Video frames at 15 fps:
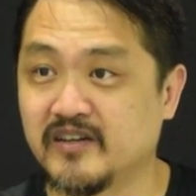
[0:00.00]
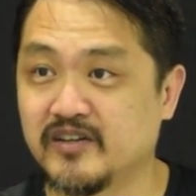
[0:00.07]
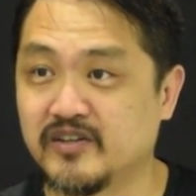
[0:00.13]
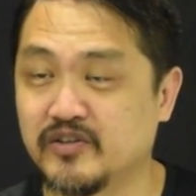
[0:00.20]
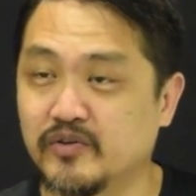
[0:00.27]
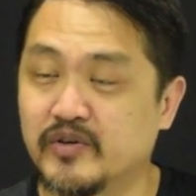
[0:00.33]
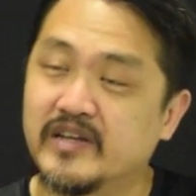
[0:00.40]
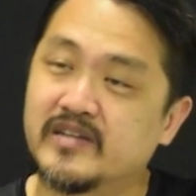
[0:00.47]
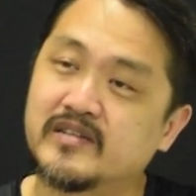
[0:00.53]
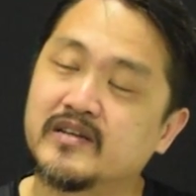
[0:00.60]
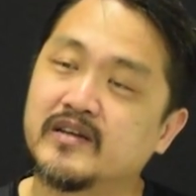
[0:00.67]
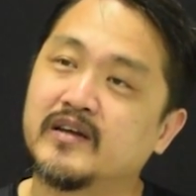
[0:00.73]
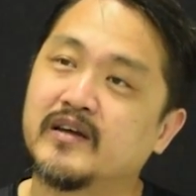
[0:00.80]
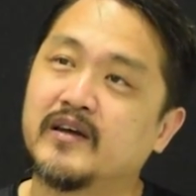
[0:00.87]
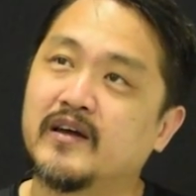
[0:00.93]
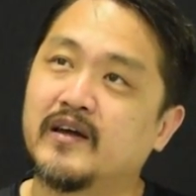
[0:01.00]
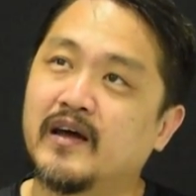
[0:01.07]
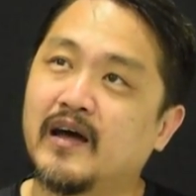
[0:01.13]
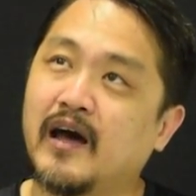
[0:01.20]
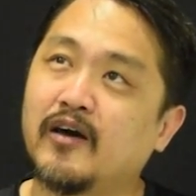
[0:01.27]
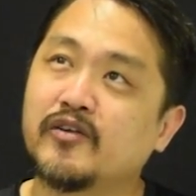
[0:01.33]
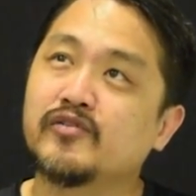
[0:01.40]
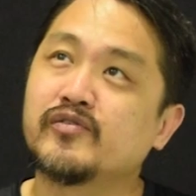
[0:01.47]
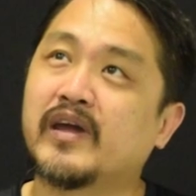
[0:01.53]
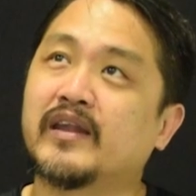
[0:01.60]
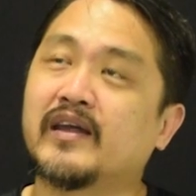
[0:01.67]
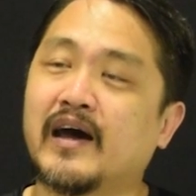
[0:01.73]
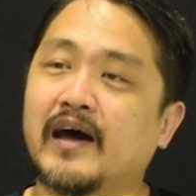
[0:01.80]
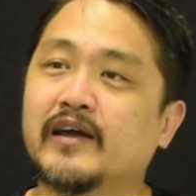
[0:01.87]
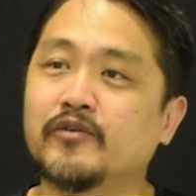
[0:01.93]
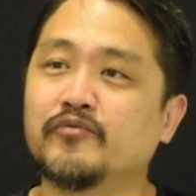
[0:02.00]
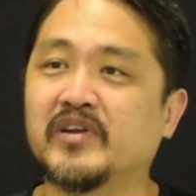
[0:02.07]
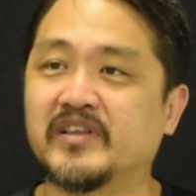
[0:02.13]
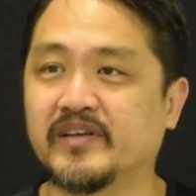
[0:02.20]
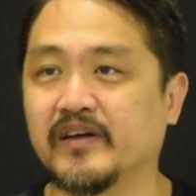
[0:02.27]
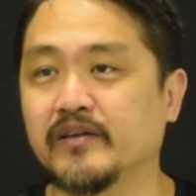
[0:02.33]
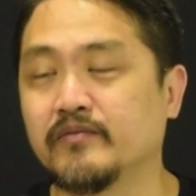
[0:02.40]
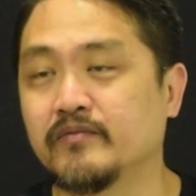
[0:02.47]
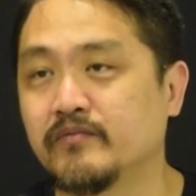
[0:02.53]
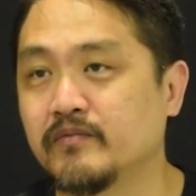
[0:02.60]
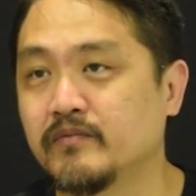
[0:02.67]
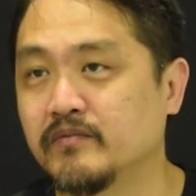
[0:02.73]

So it's how do you get a higher return